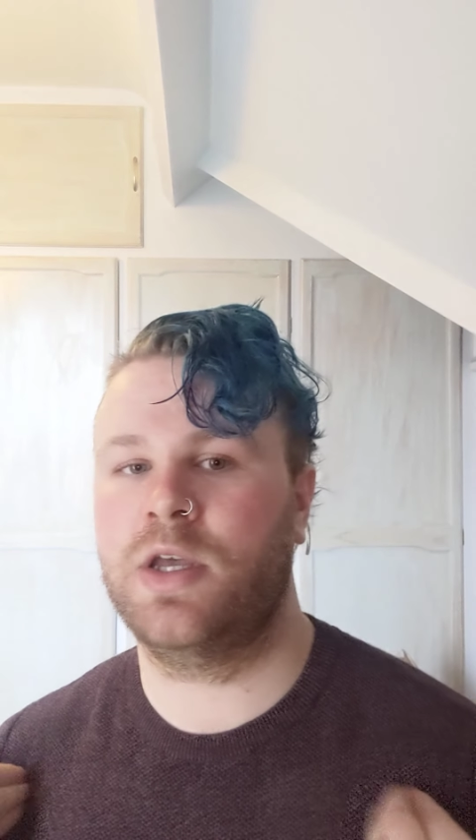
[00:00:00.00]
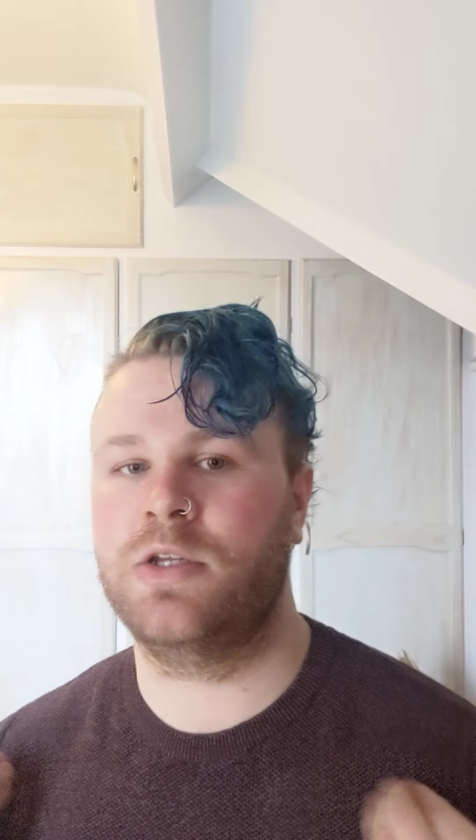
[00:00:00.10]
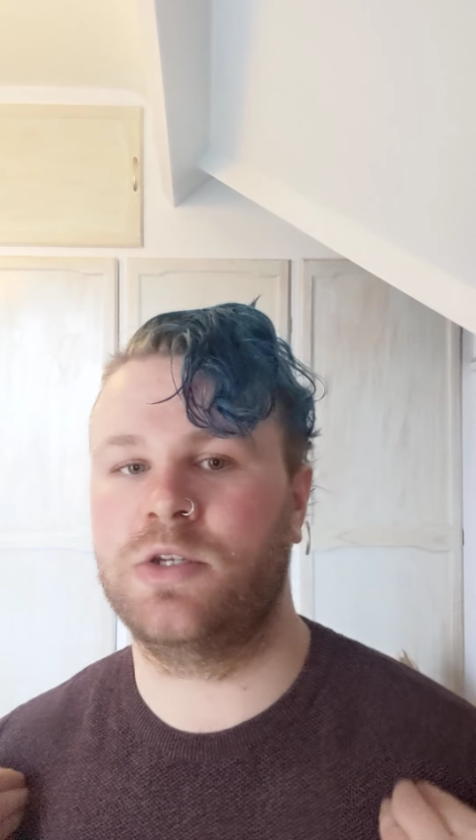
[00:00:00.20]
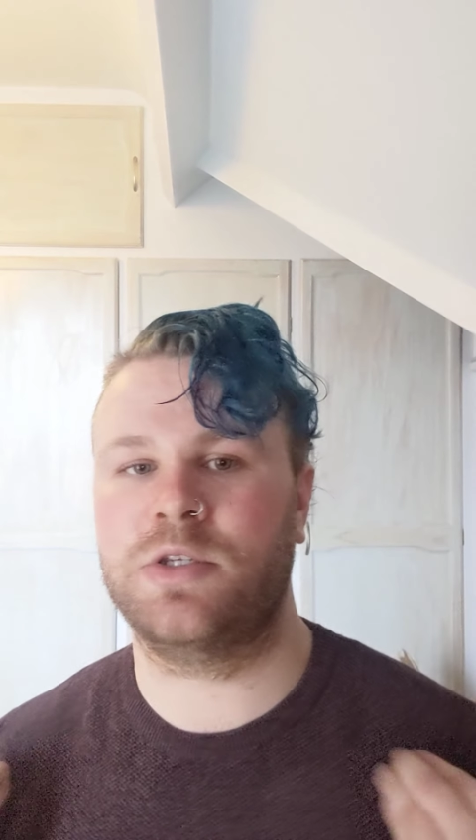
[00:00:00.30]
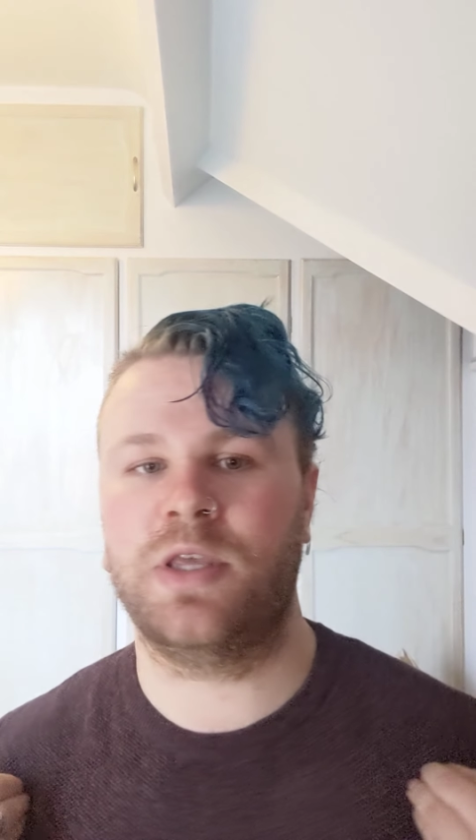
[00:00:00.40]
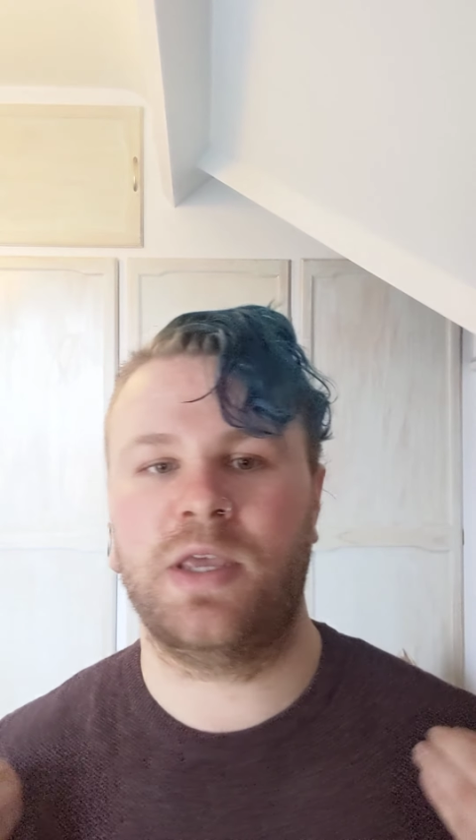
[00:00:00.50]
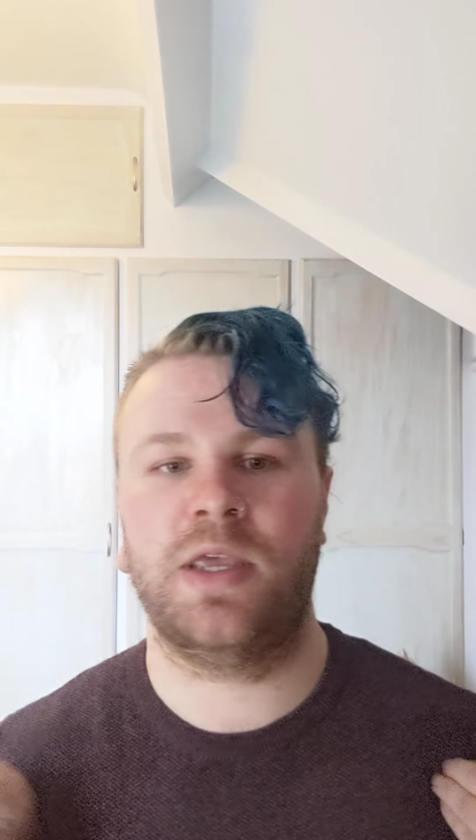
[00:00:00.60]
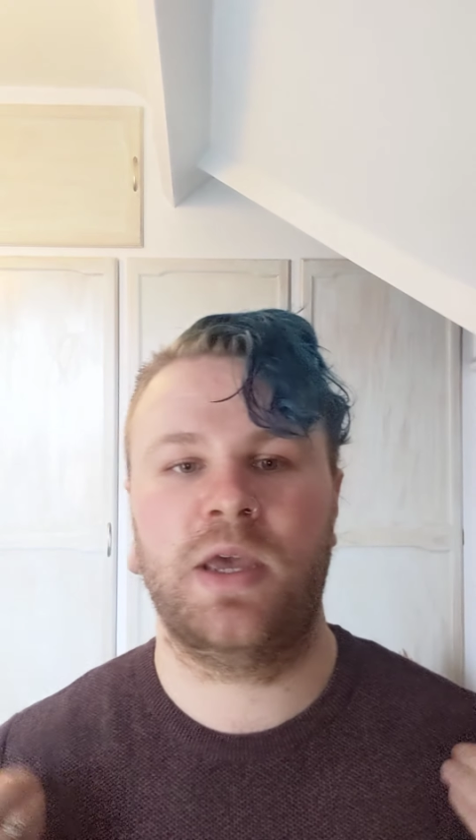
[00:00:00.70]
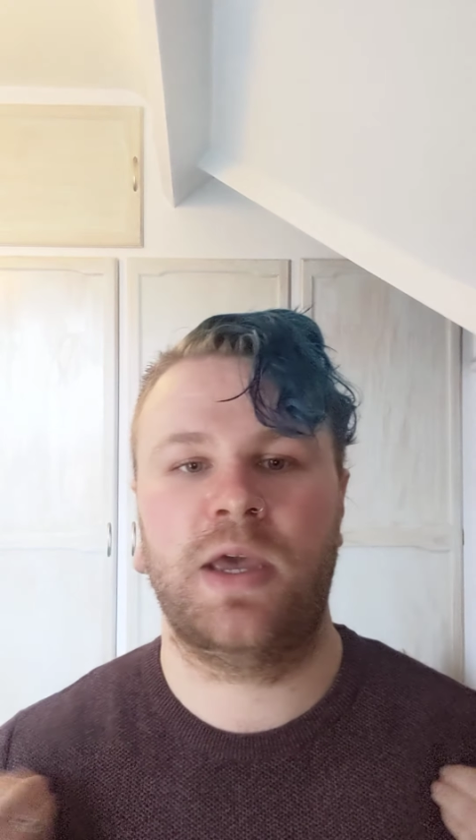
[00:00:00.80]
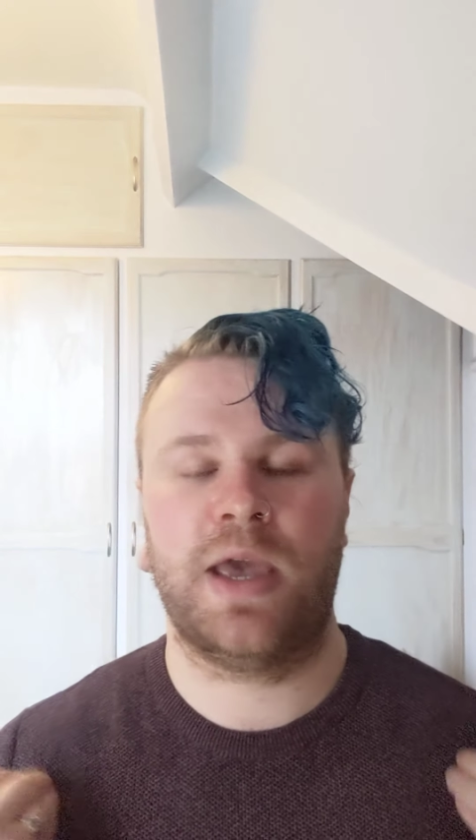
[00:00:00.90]
just
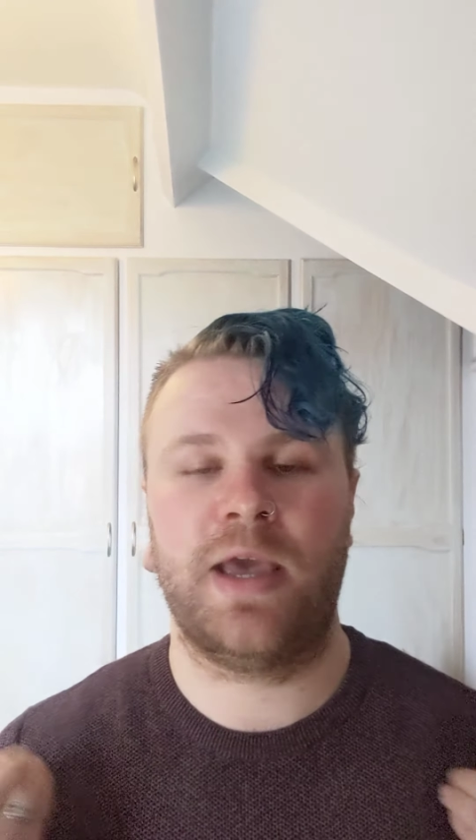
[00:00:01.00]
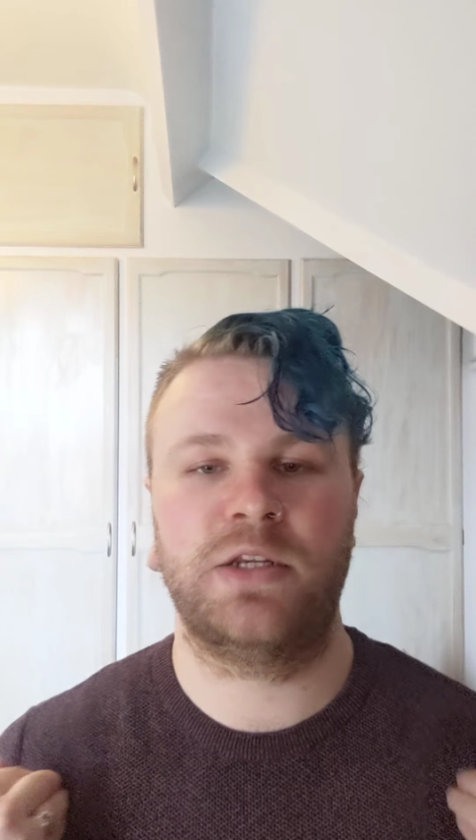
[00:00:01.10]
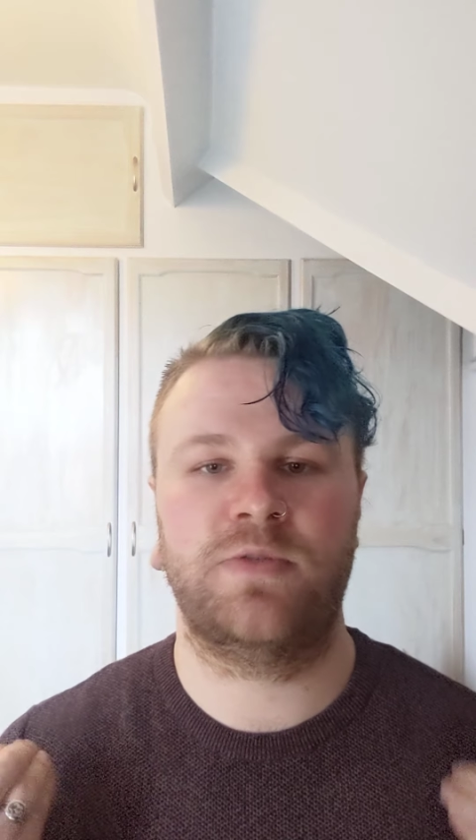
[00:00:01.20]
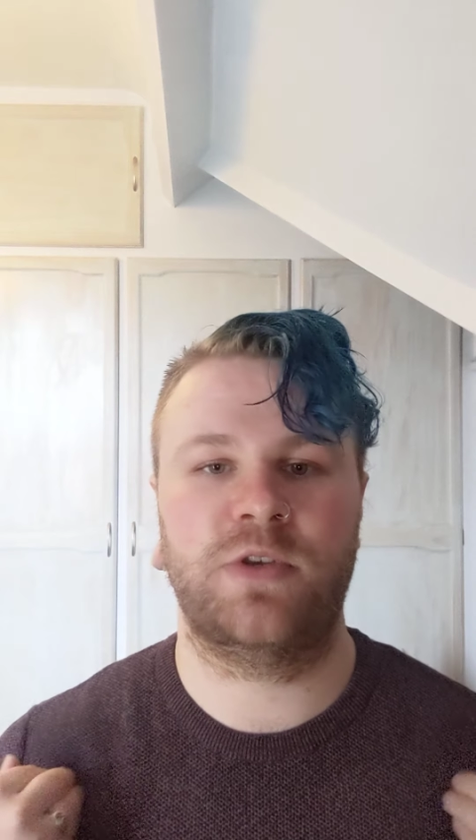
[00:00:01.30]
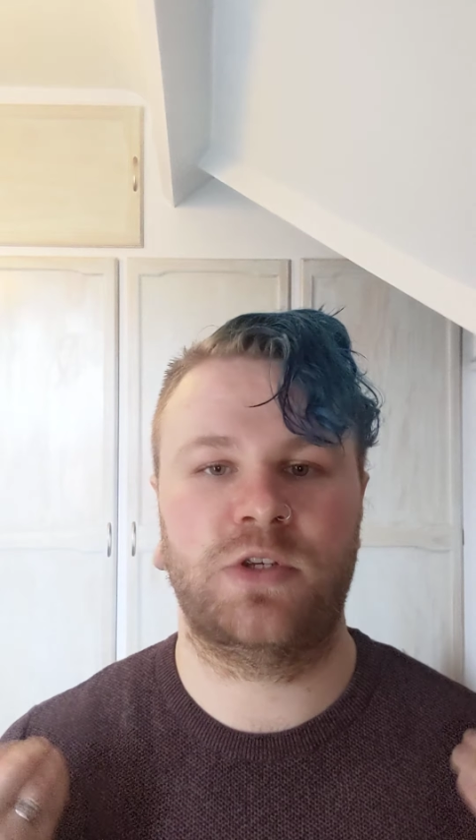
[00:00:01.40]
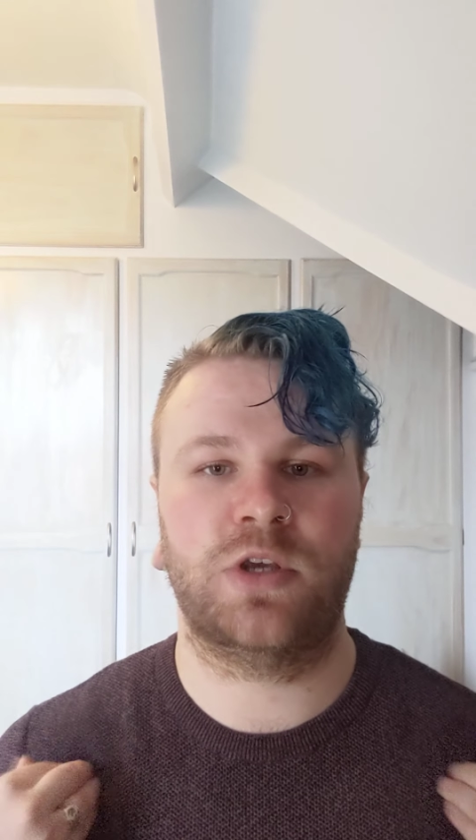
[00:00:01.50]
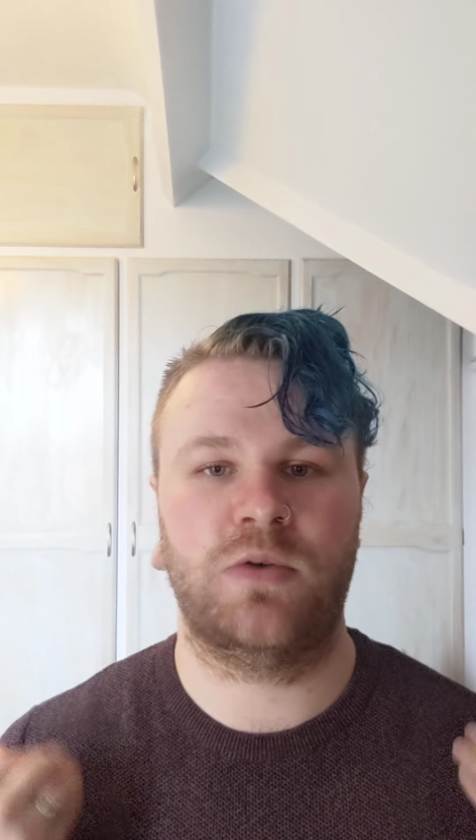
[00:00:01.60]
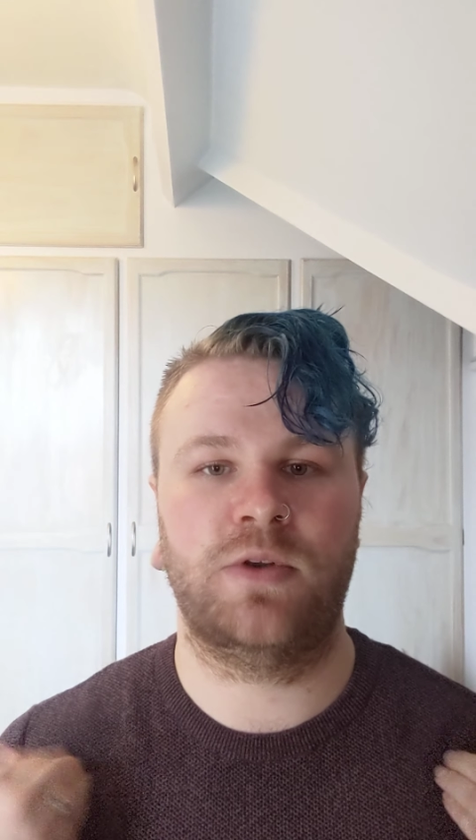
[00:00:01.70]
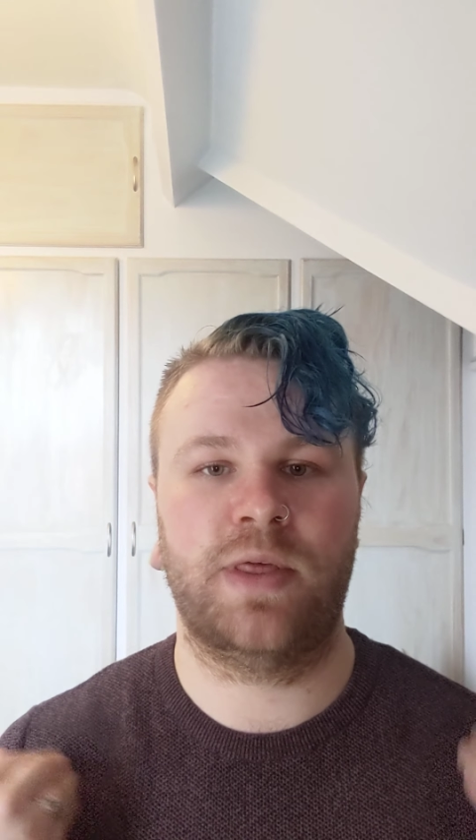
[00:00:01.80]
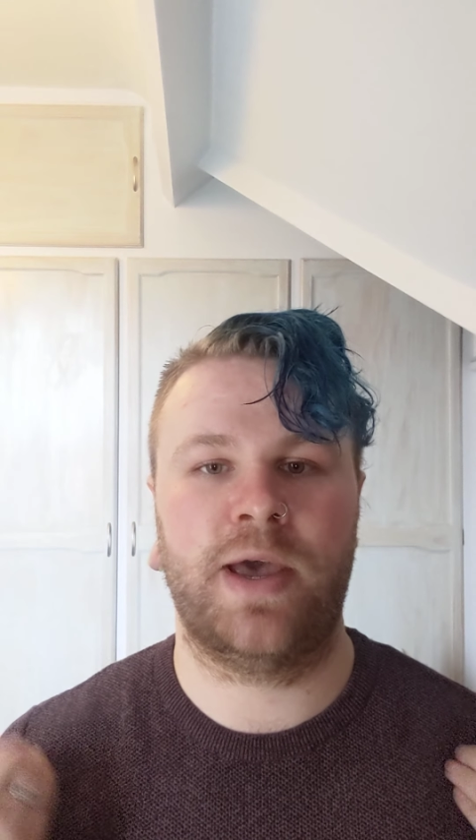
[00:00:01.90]
the edge of your
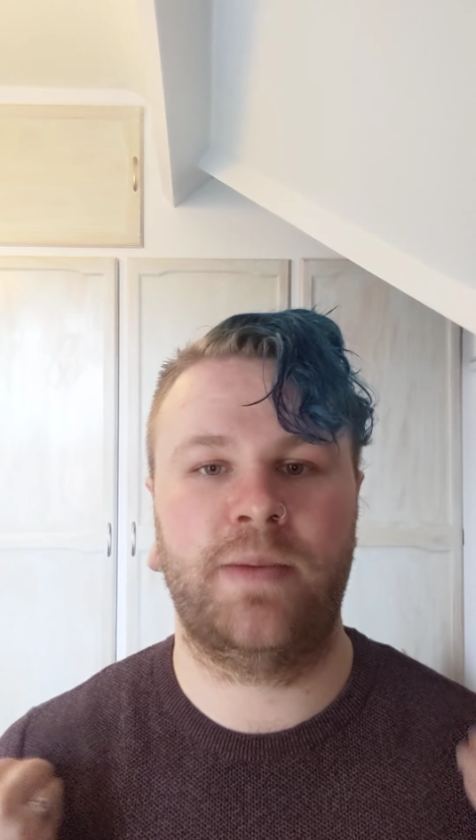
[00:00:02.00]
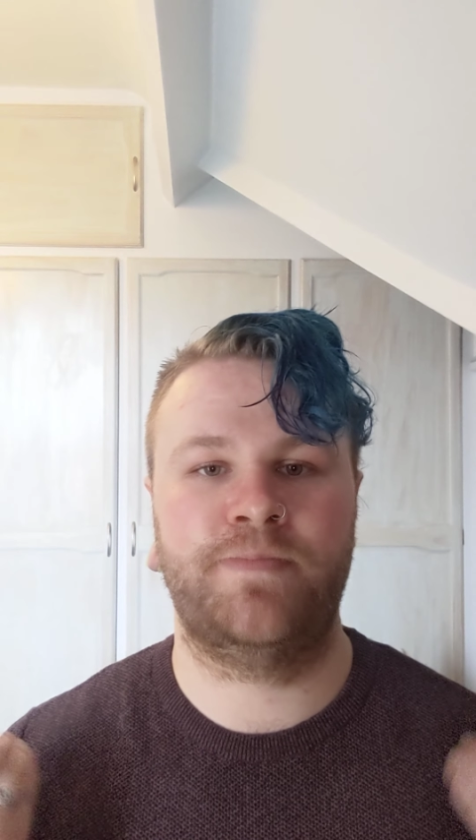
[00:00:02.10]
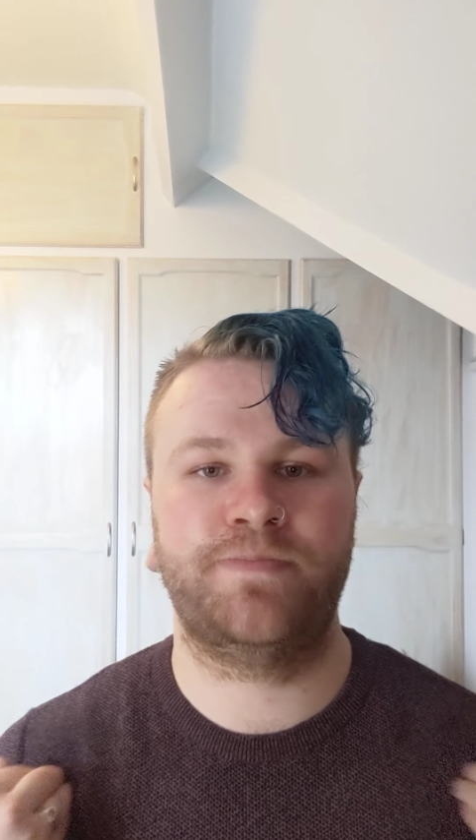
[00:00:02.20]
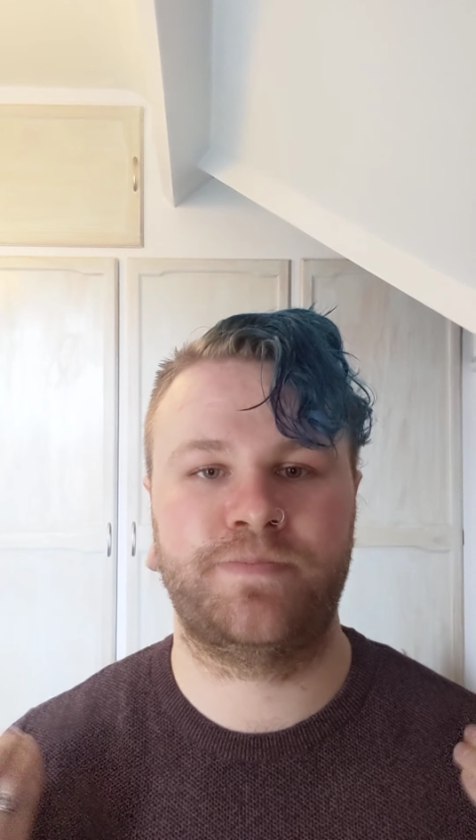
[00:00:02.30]
shoulder there.